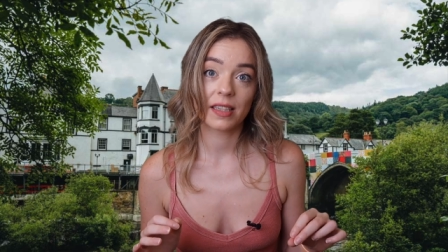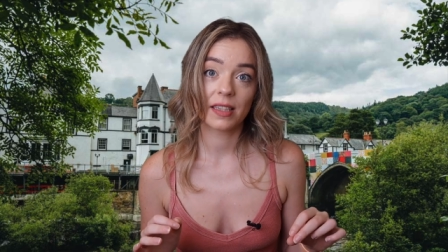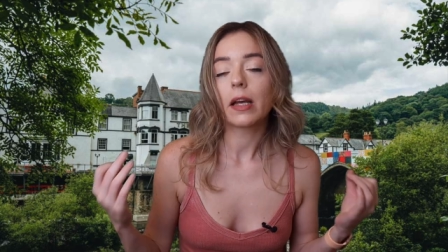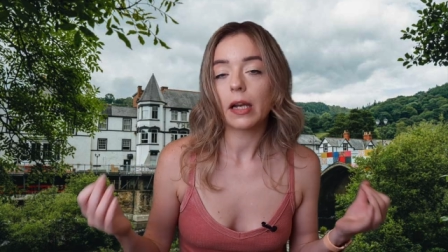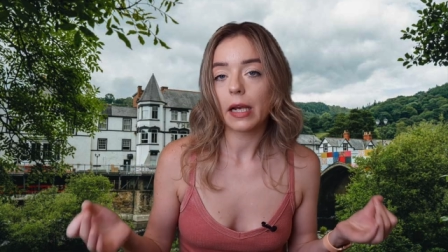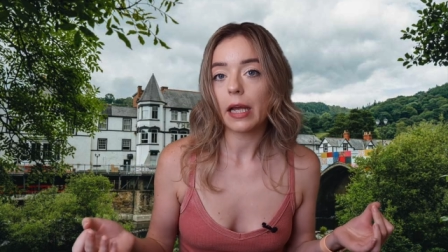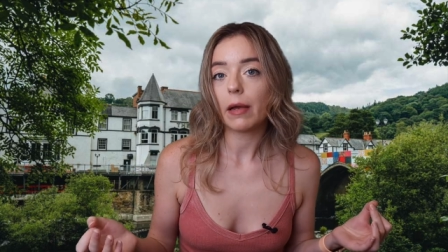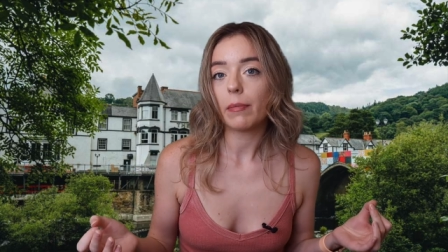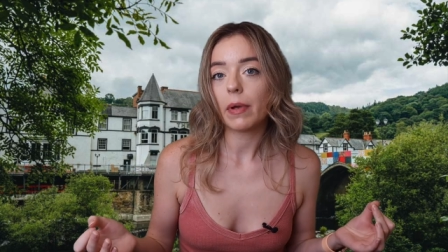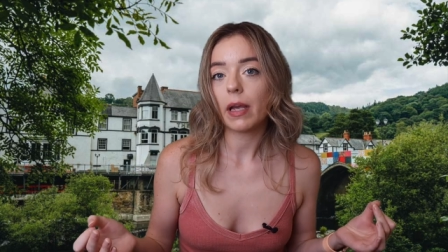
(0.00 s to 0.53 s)

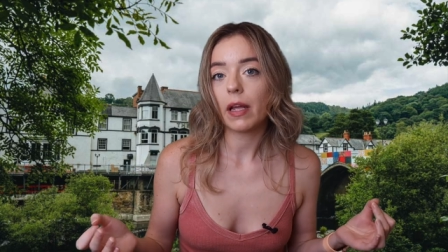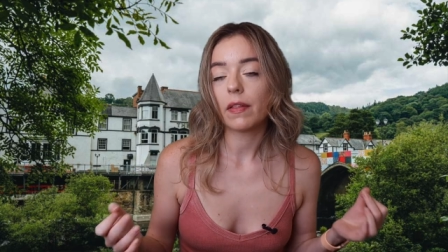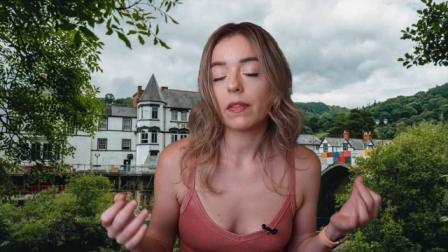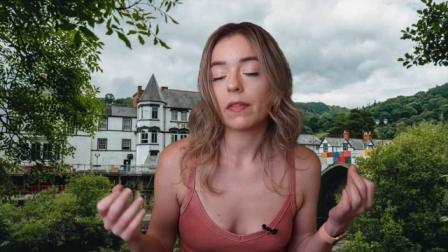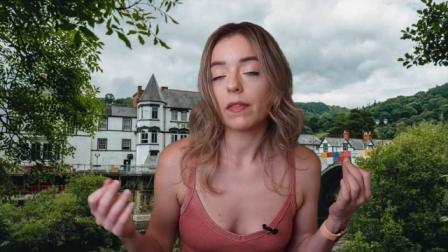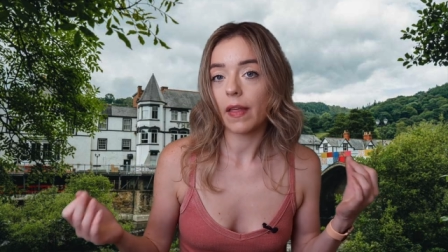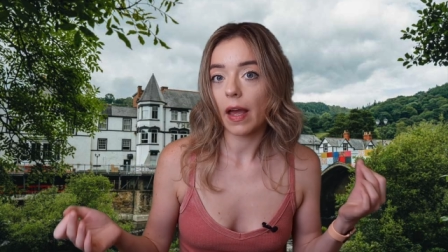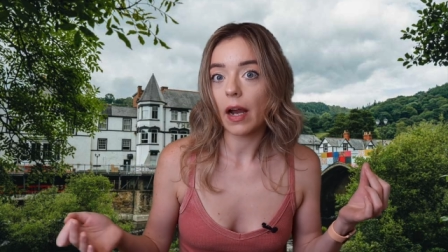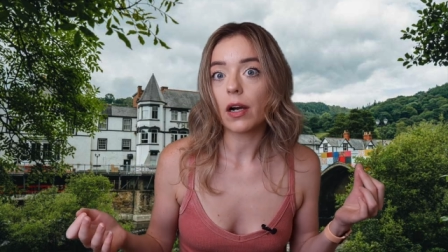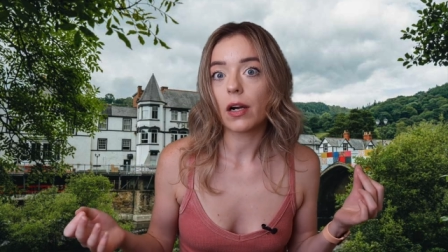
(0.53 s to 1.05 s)

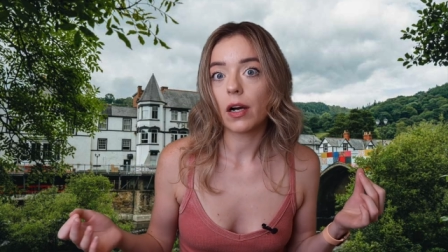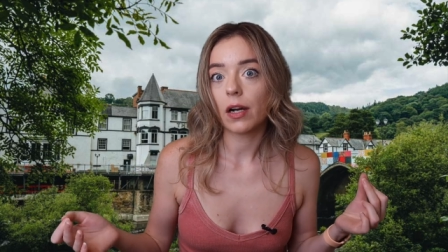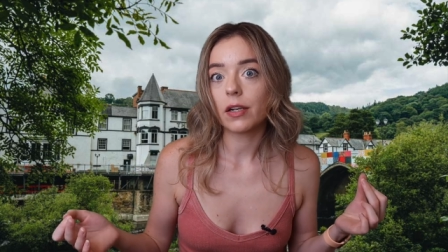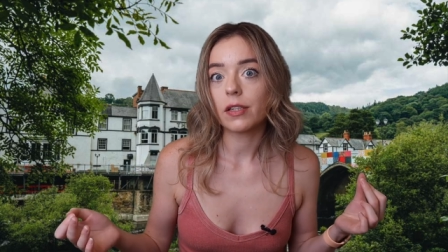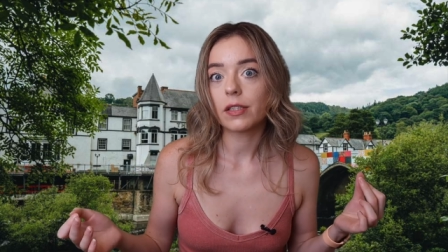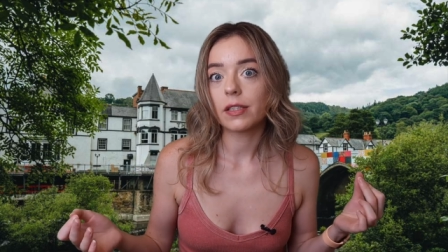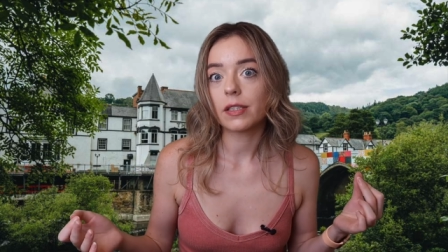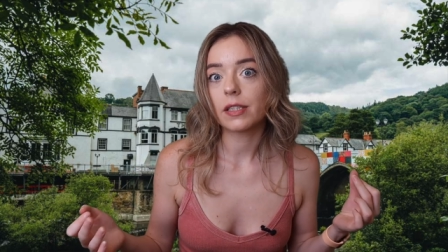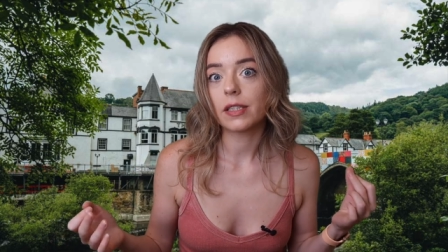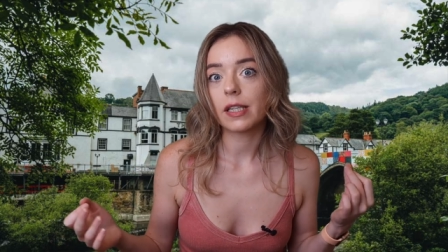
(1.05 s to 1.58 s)
claiming their
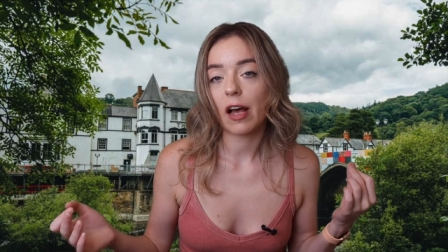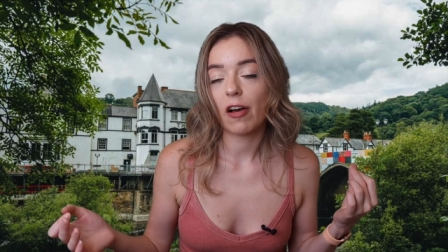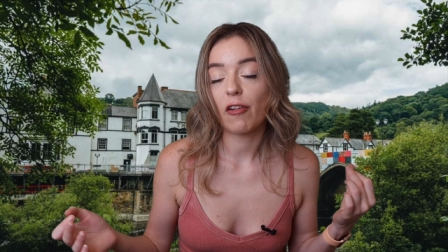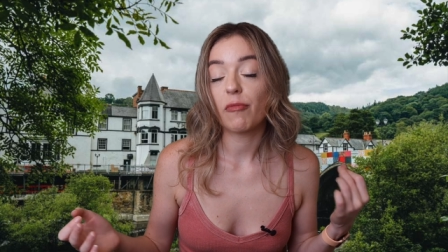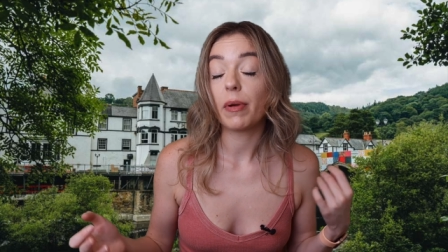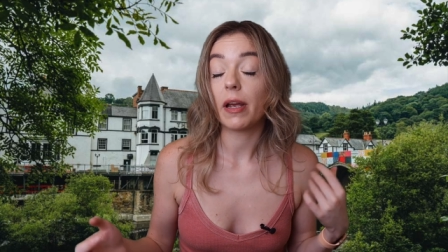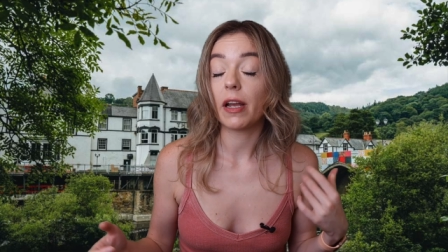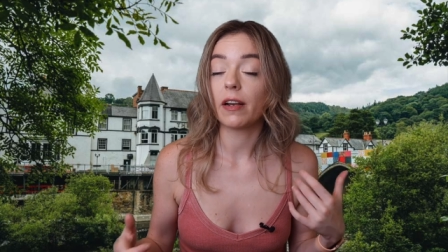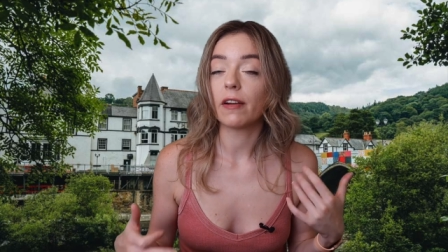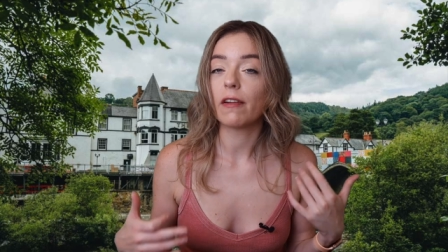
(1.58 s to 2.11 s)
houses have
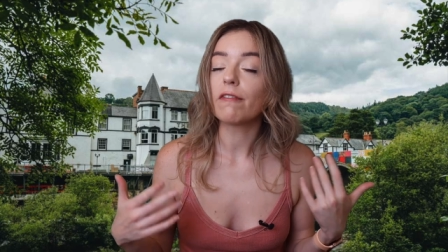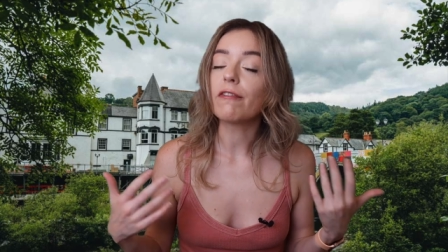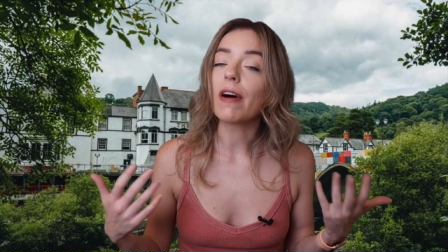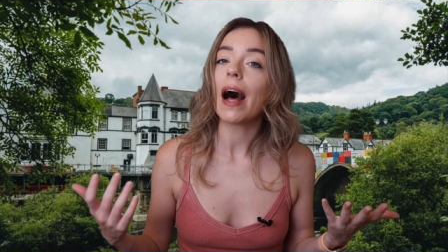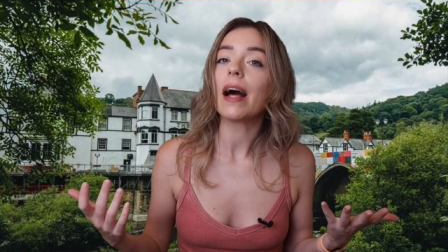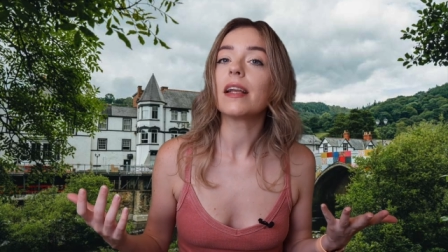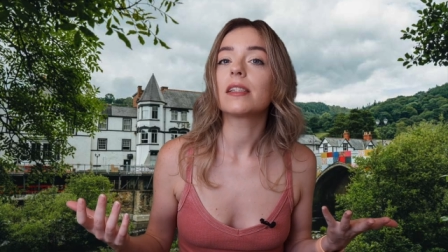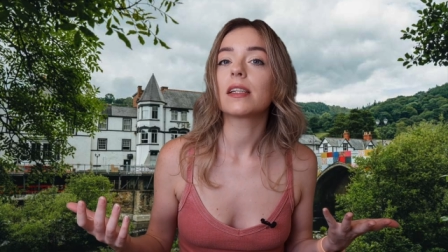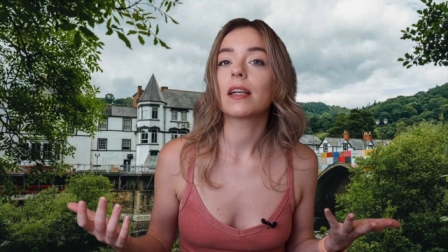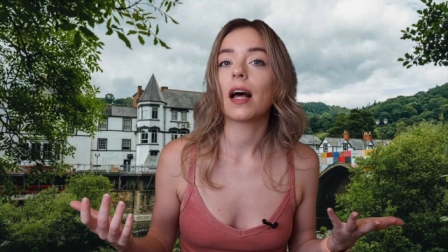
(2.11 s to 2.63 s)
been
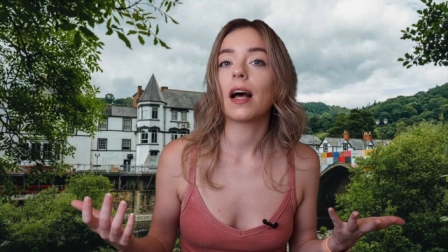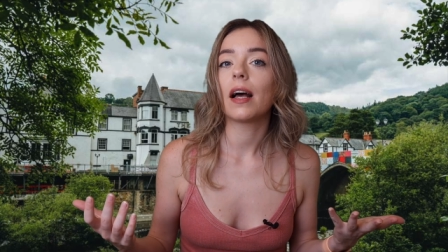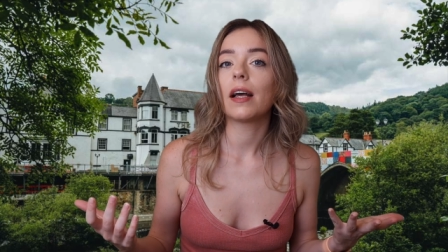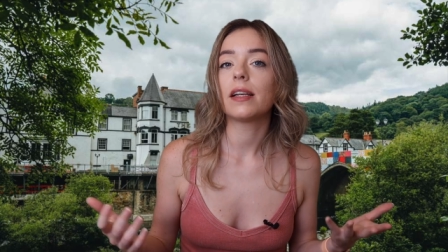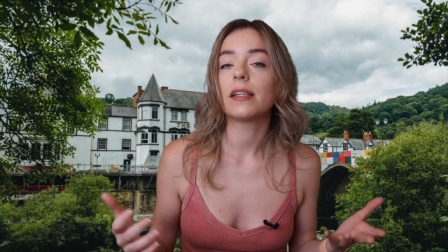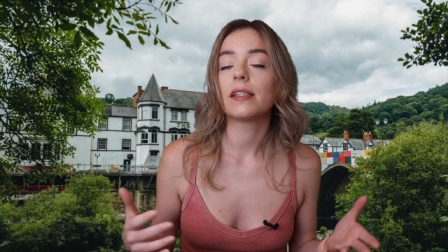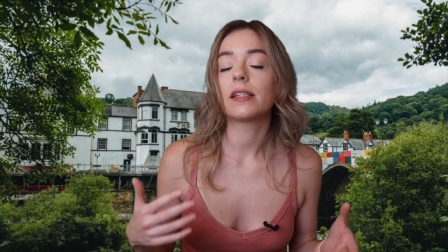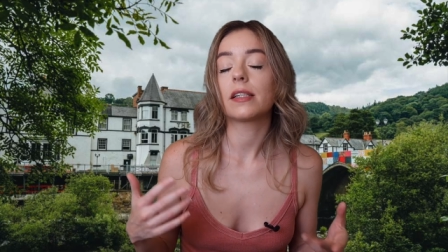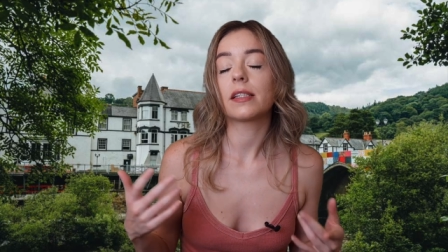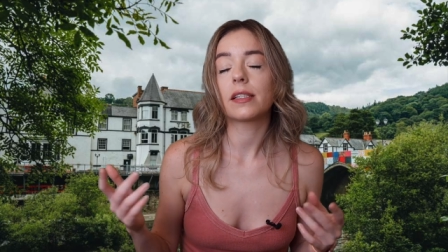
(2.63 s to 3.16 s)

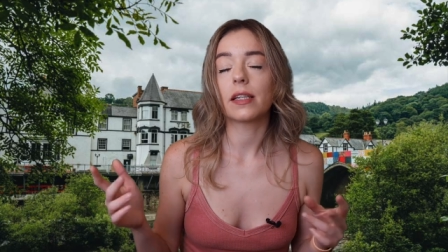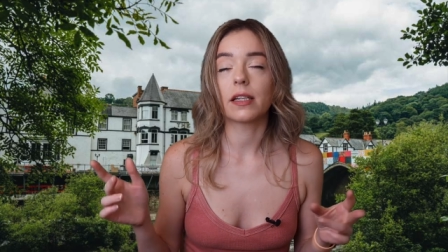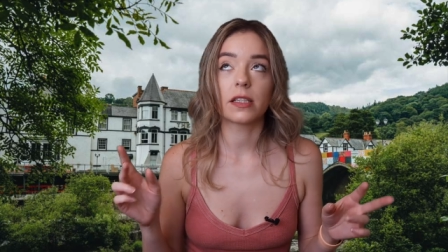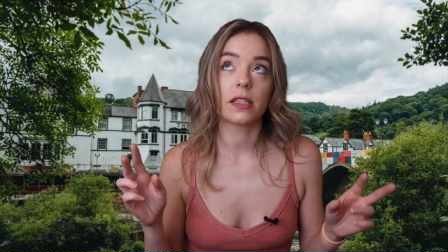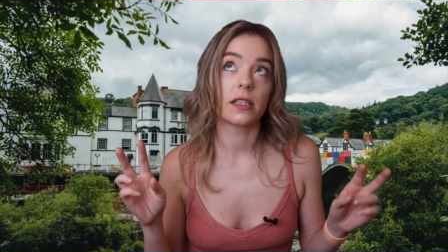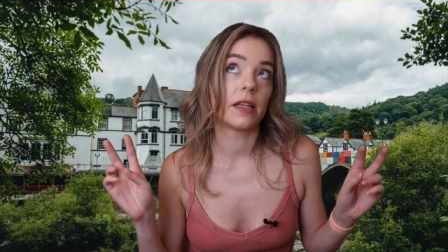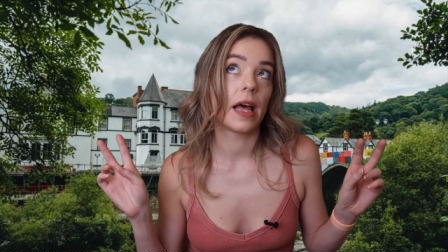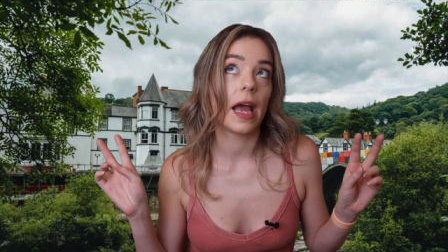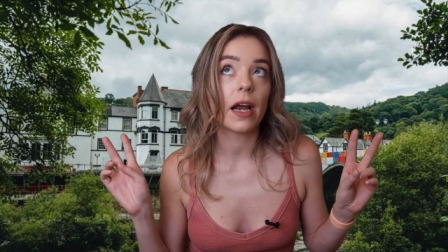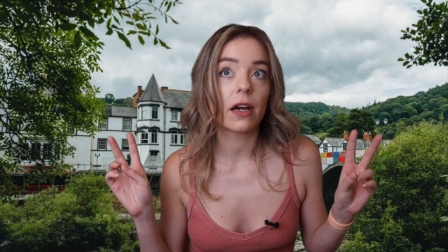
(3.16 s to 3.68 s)
vandalised since
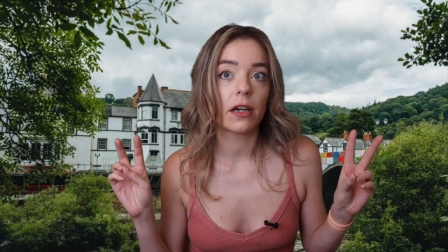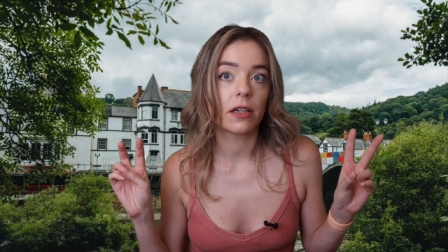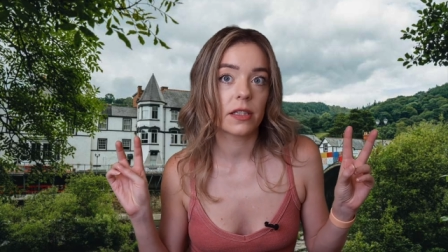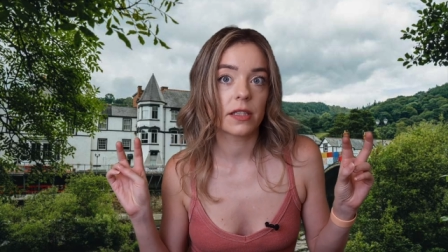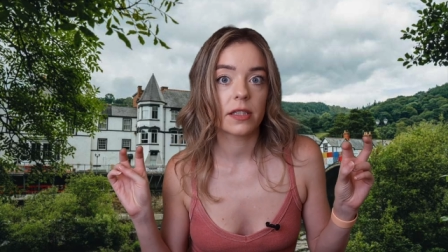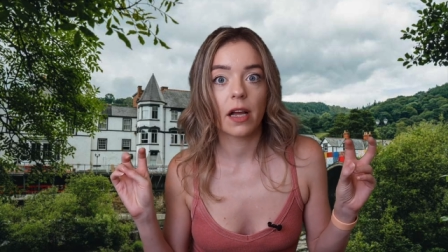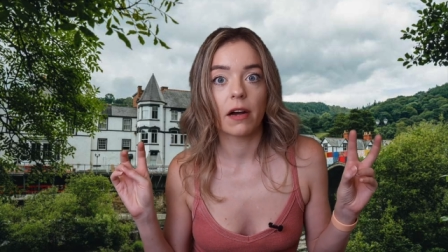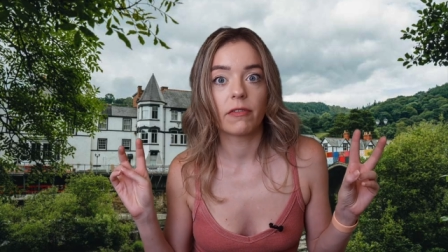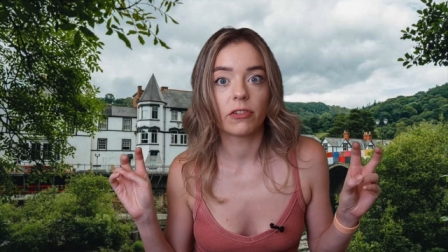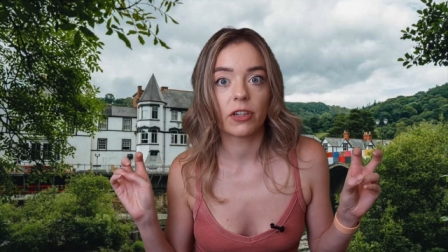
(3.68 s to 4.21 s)
their
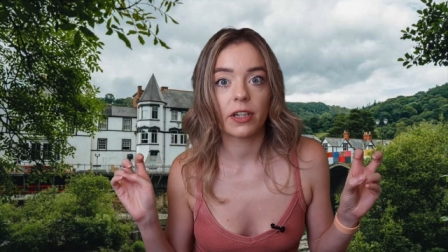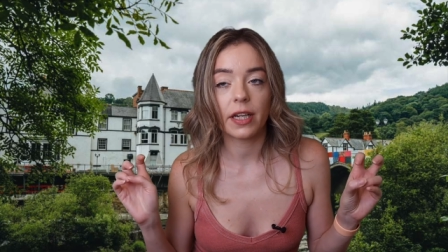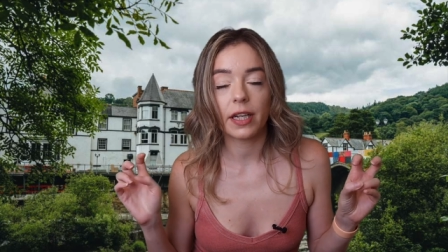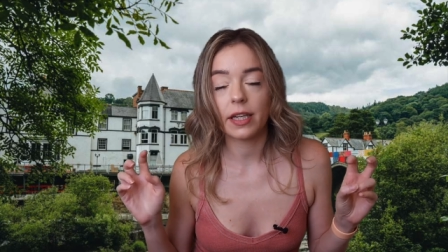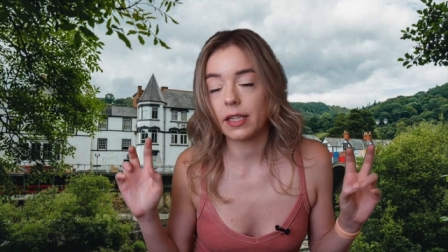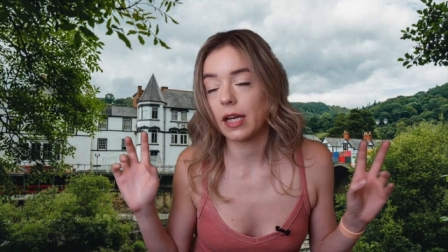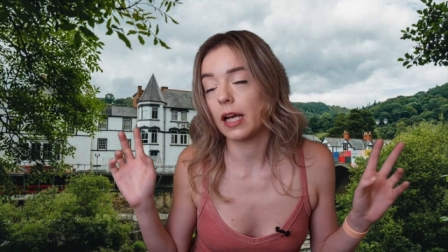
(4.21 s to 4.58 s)
discovery.